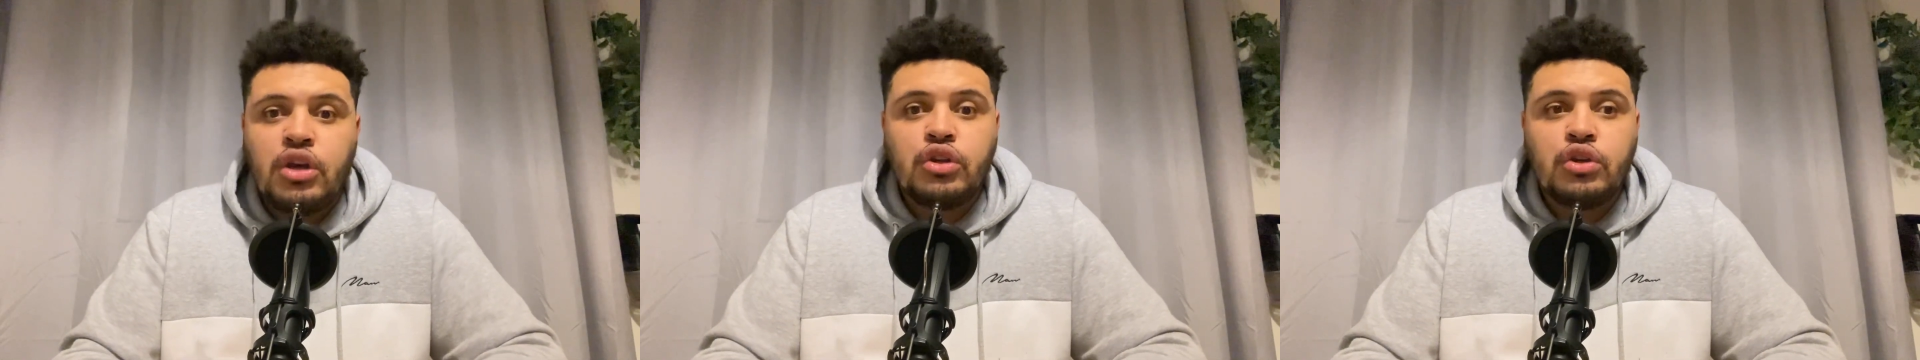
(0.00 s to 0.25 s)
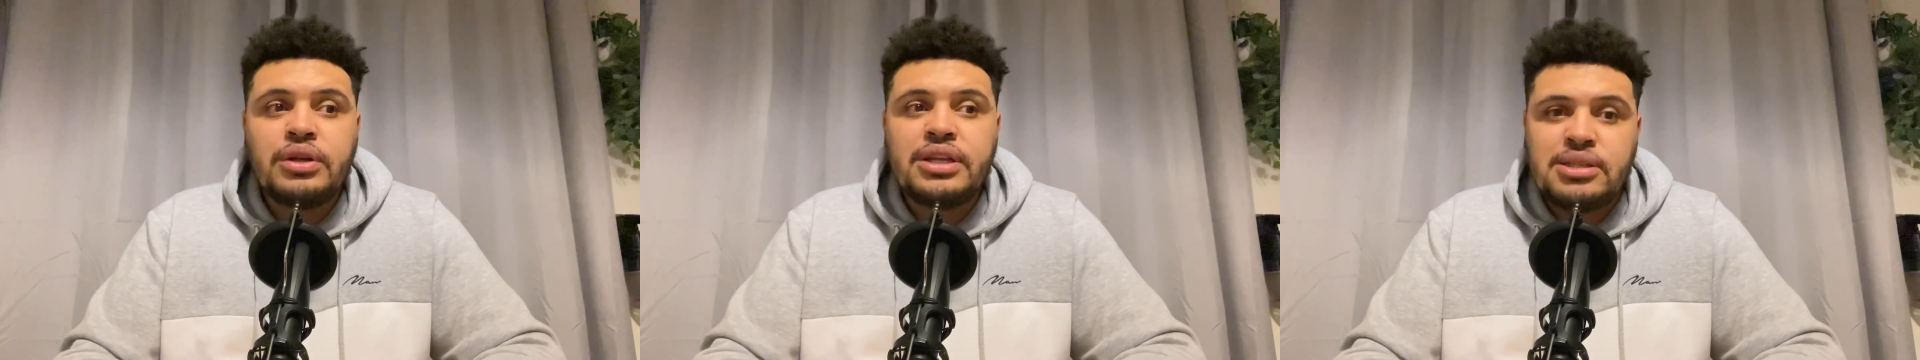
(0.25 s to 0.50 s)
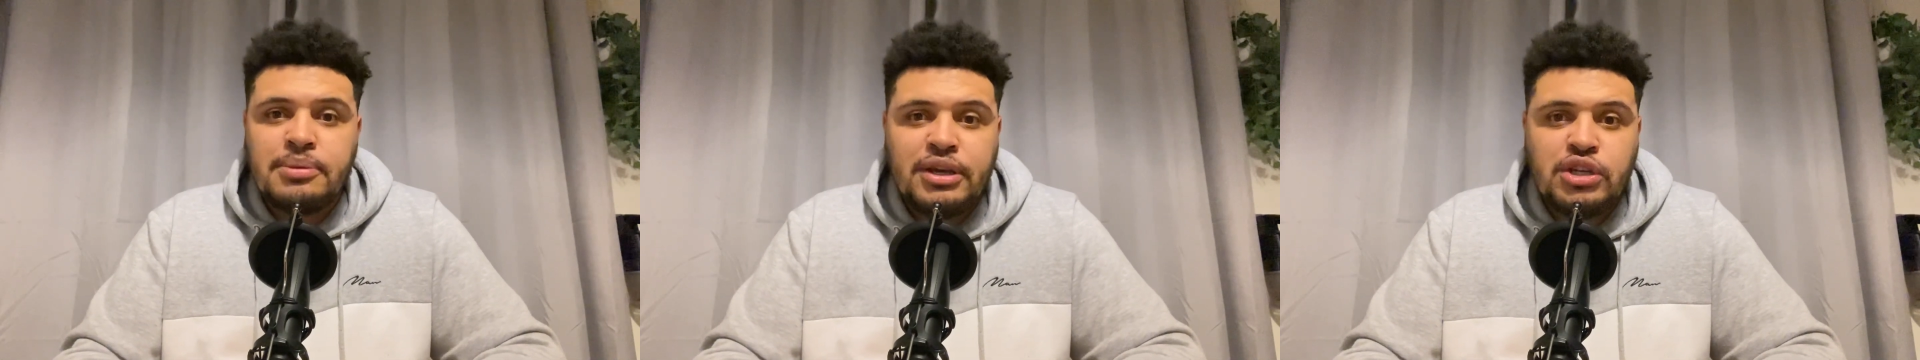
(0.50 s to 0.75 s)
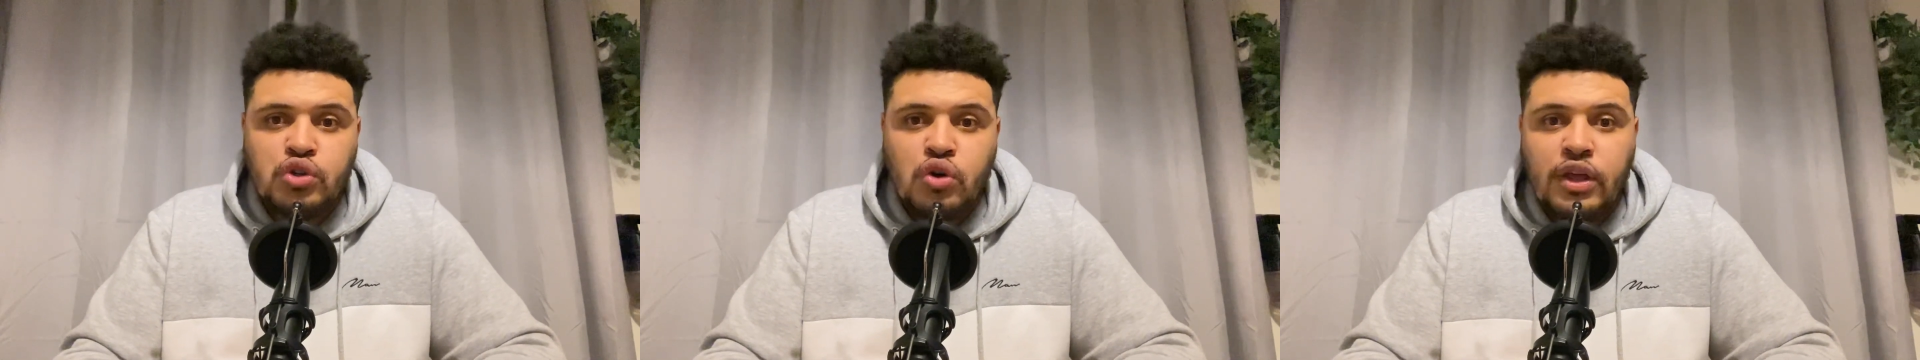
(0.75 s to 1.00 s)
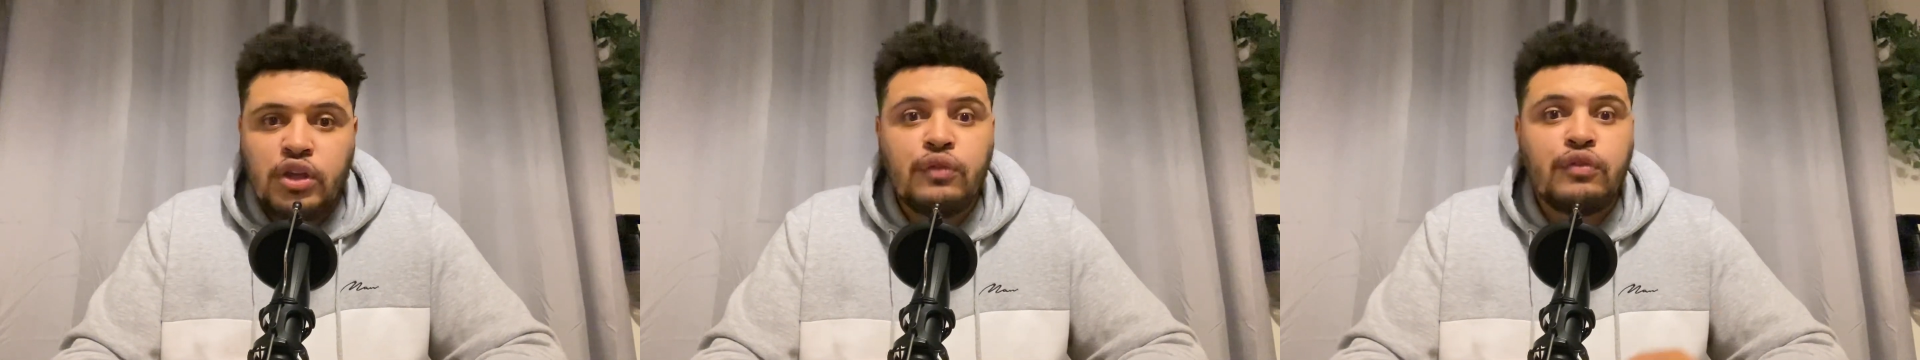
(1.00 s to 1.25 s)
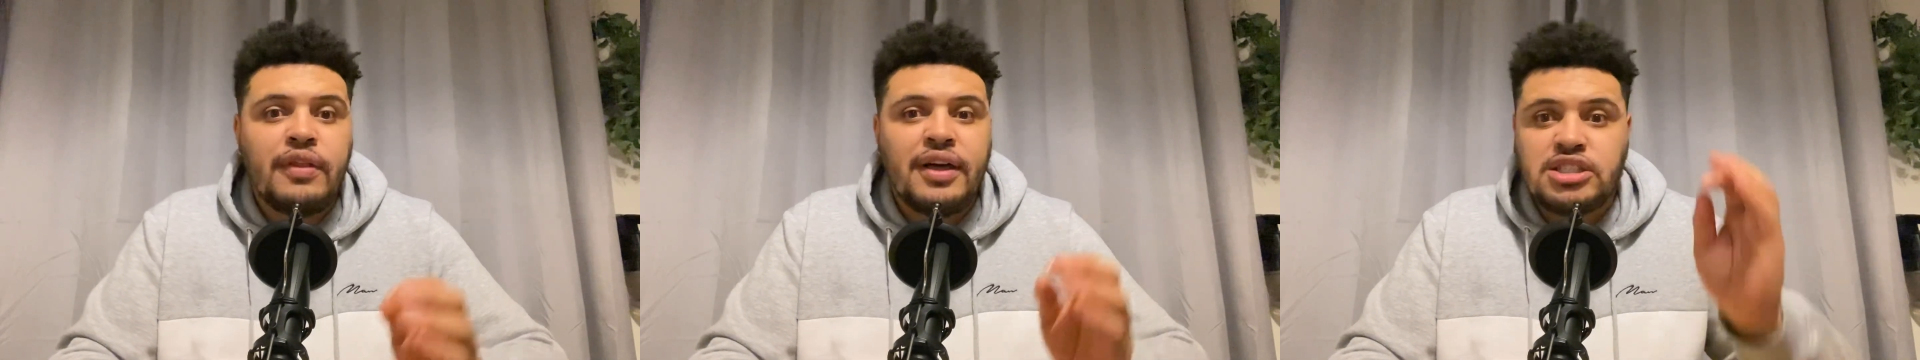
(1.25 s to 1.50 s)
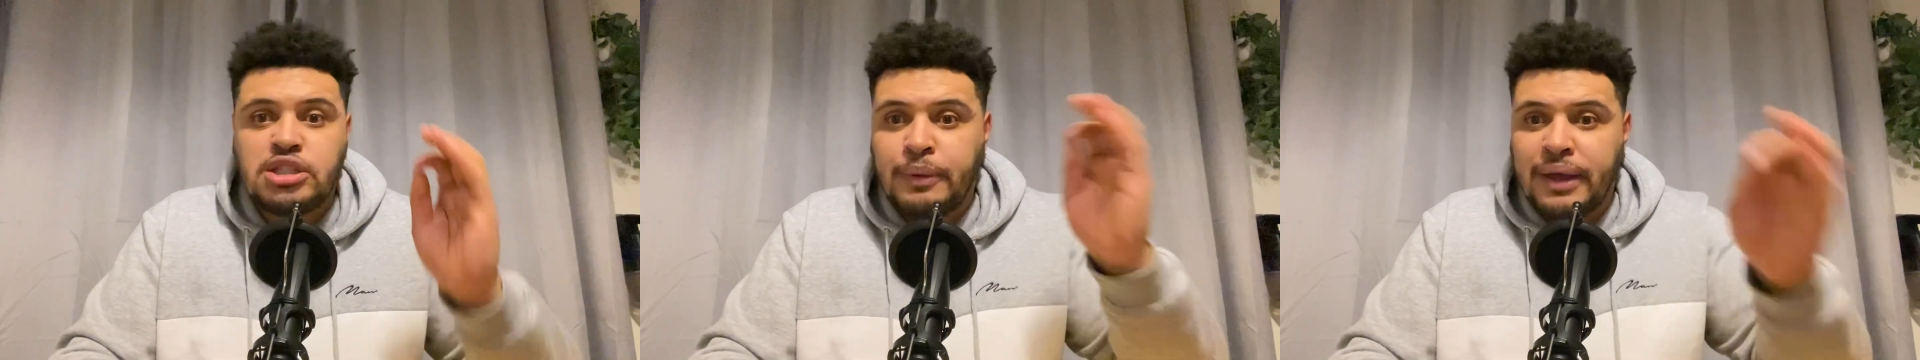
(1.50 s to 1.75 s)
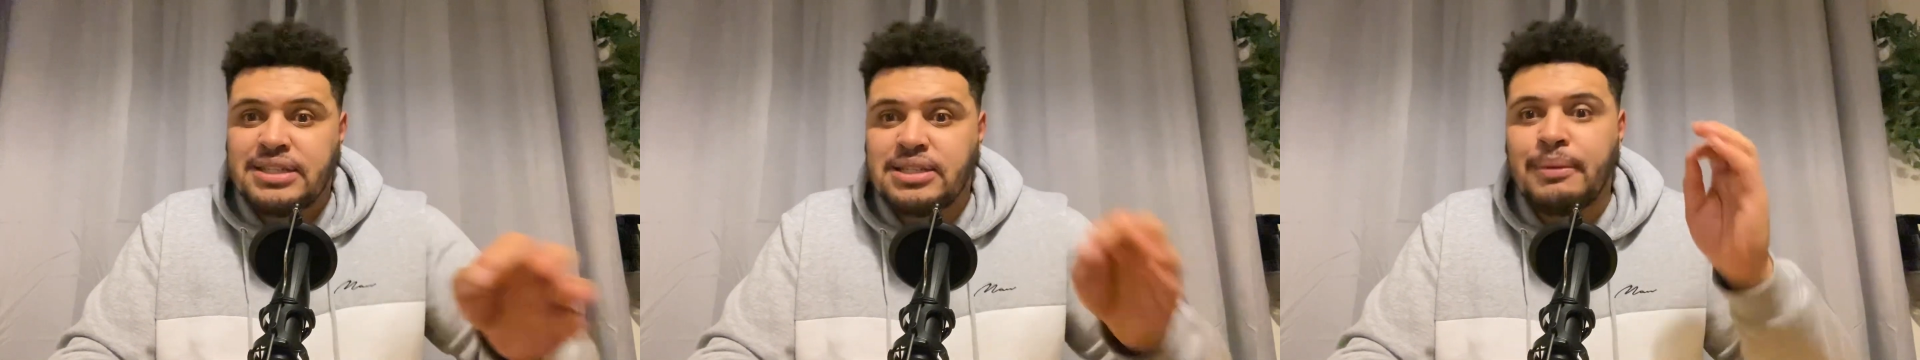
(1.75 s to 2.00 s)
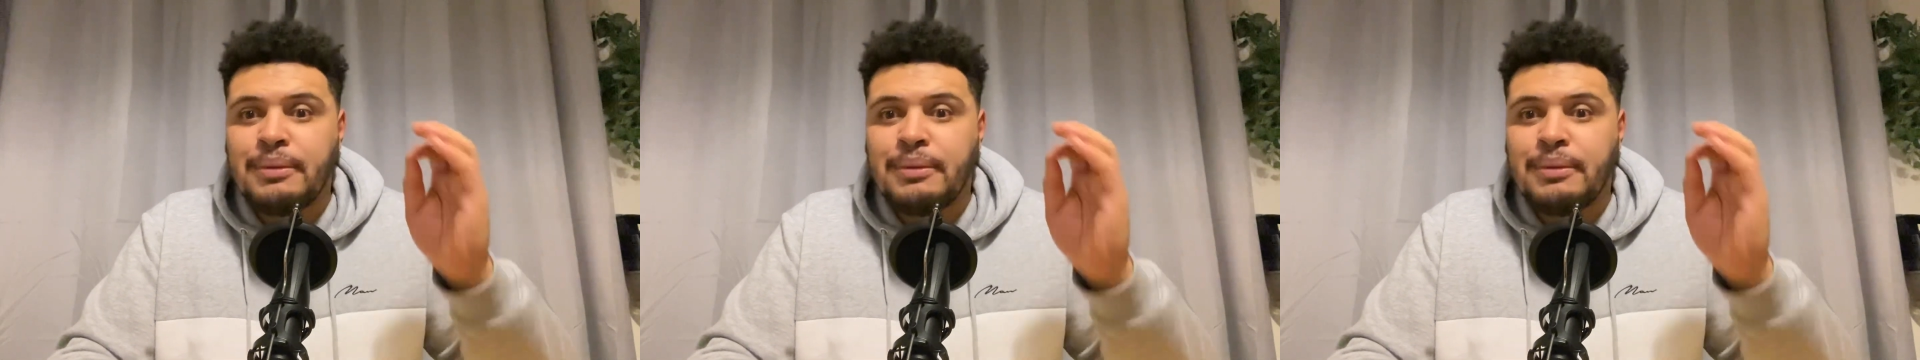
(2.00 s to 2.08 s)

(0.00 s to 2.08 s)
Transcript: You need to make sure that you've got that space in